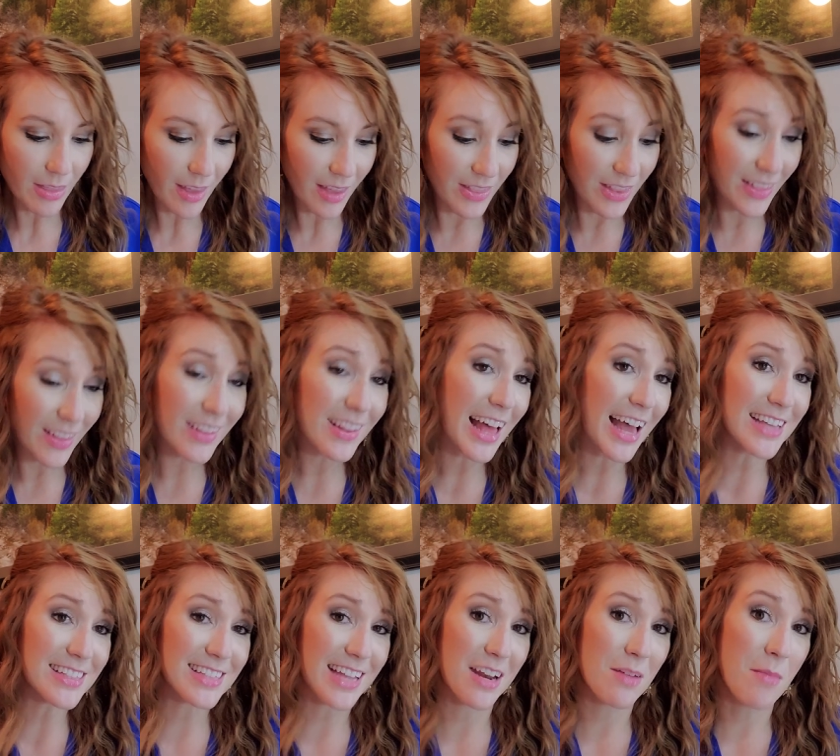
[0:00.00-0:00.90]
And the
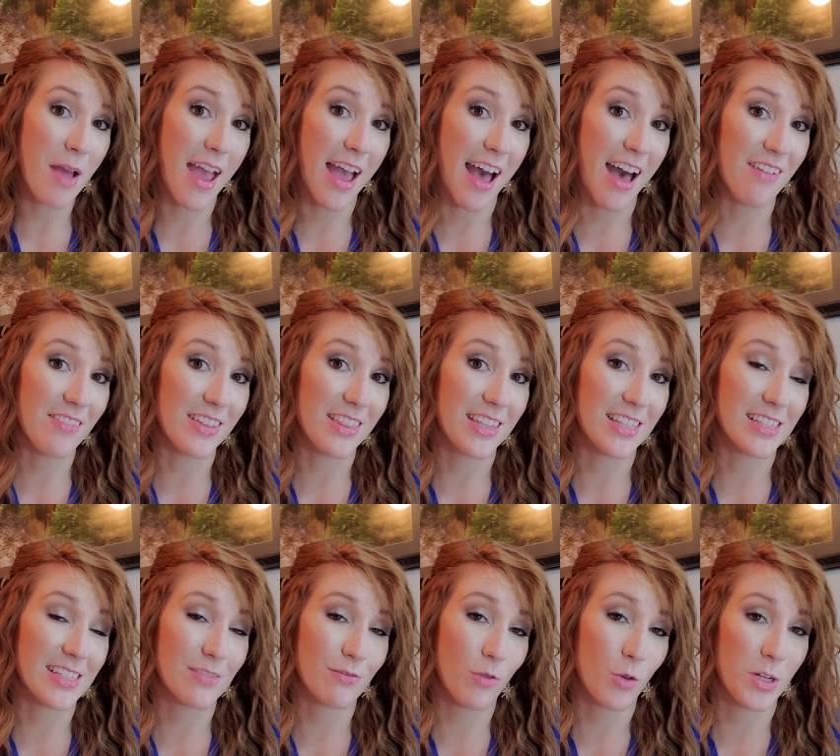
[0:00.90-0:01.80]
last item I have in
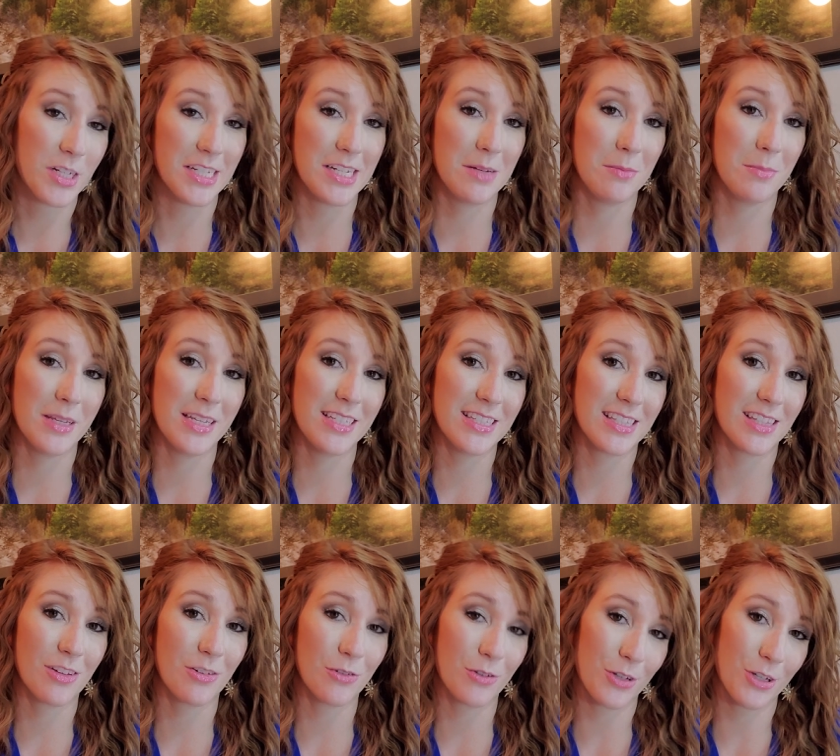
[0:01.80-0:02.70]
this 14 piece
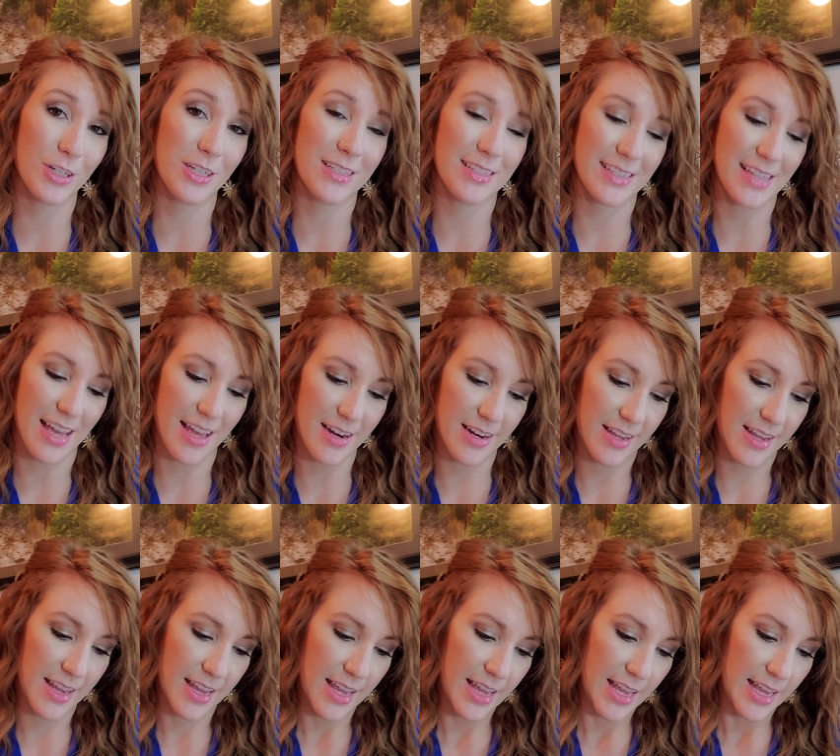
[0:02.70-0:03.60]
little goodie set
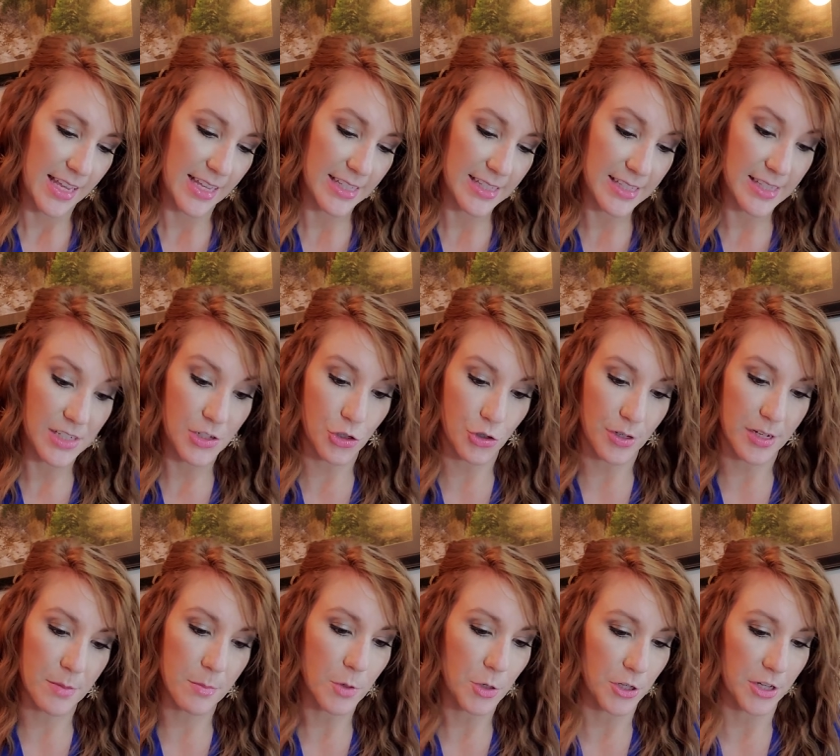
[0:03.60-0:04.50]
is the
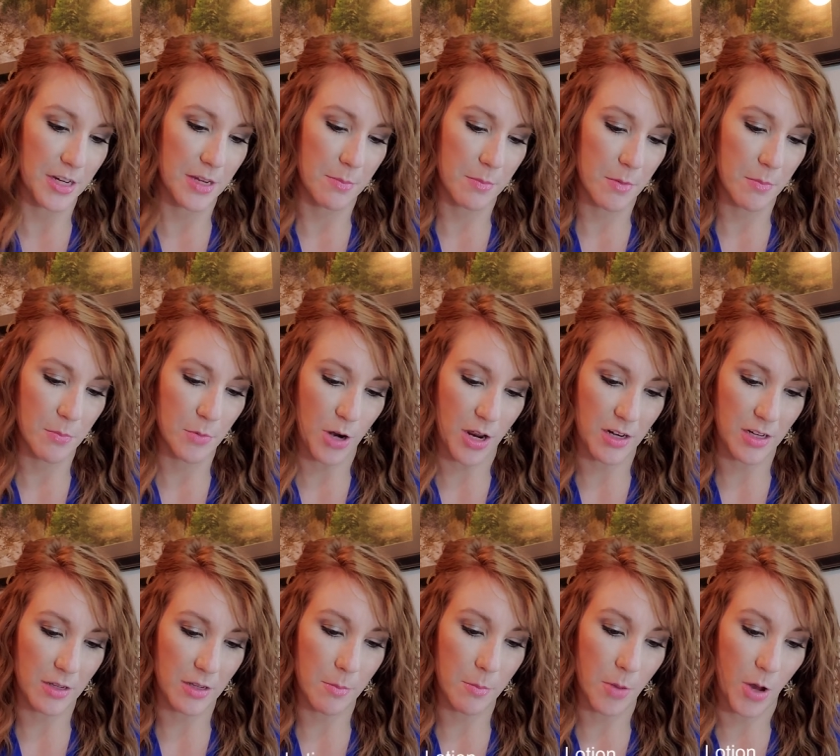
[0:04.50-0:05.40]
Dream Cream
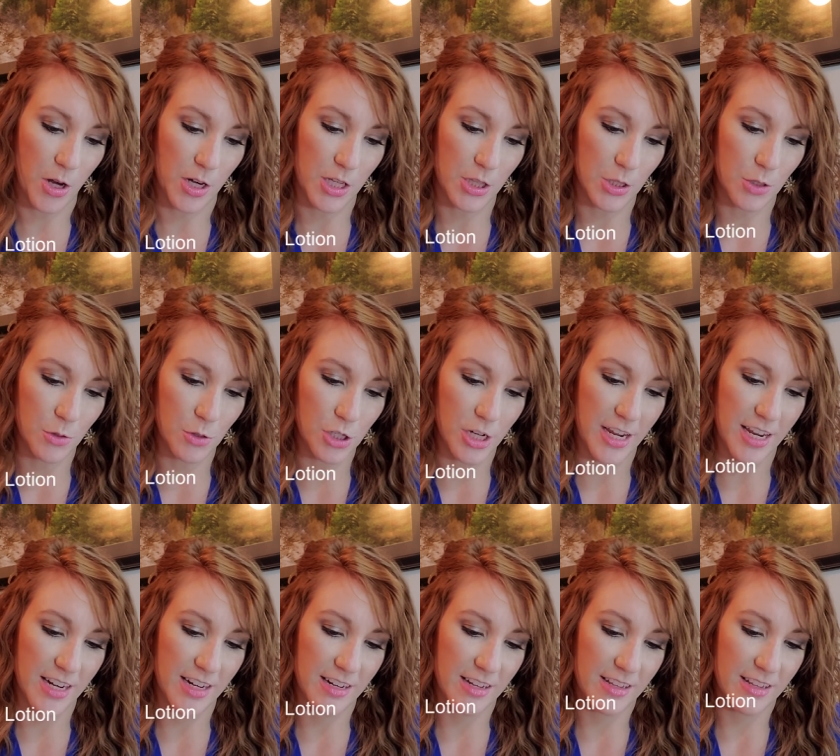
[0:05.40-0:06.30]
body lotion.
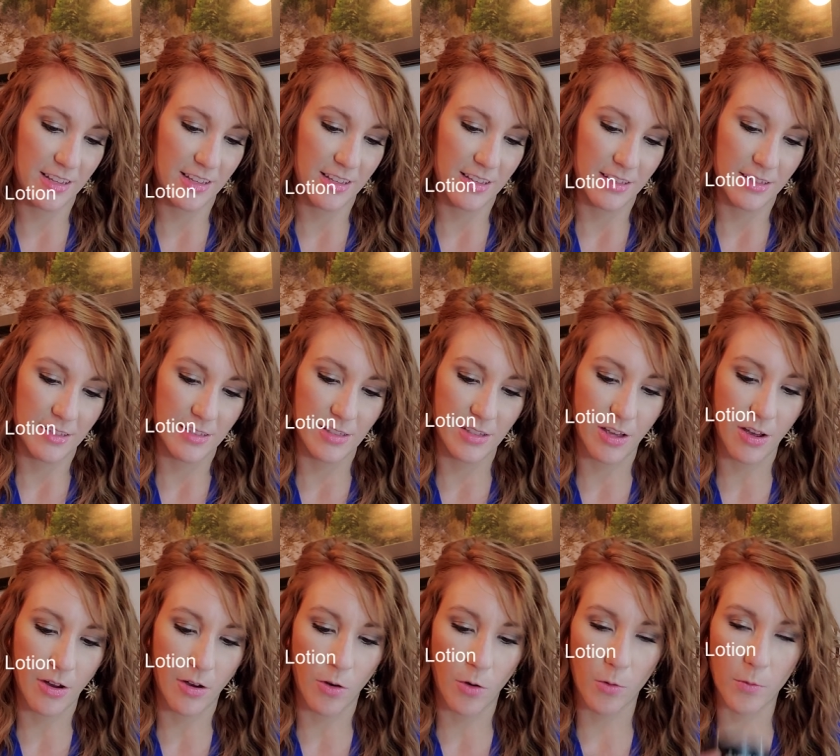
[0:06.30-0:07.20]

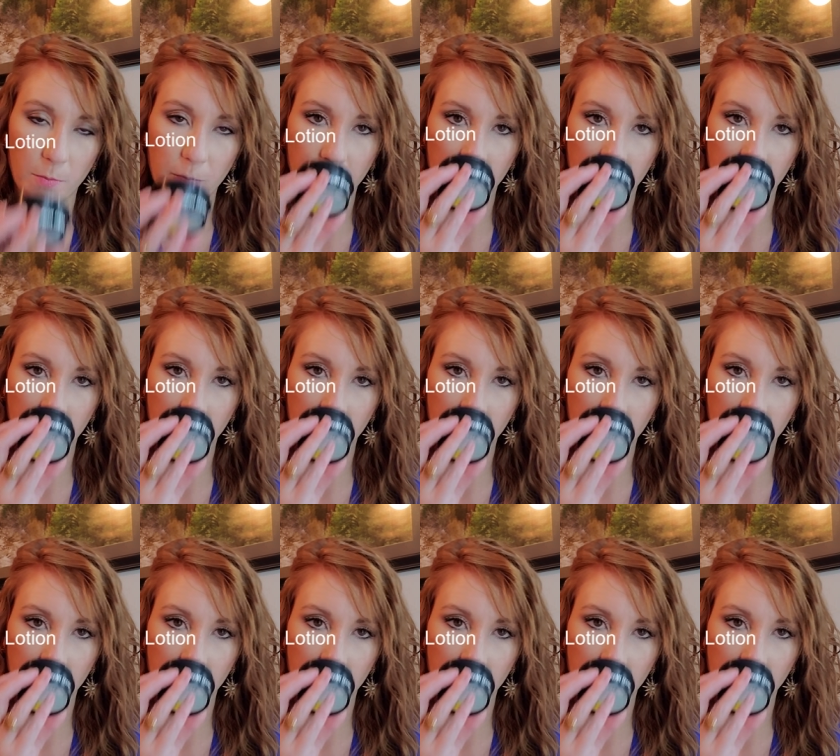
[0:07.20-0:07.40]
So,